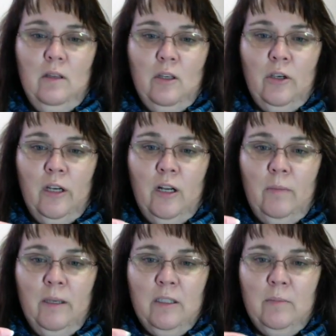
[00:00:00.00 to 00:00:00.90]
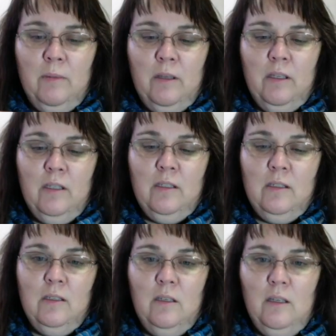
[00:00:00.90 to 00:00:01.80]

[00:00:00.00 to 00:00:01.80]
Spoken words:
green all picked up on this.